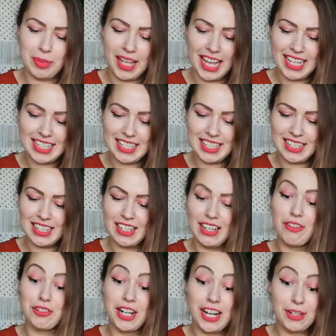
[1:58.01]
plants,
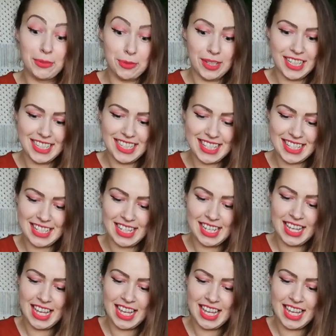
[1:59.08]
rare ones,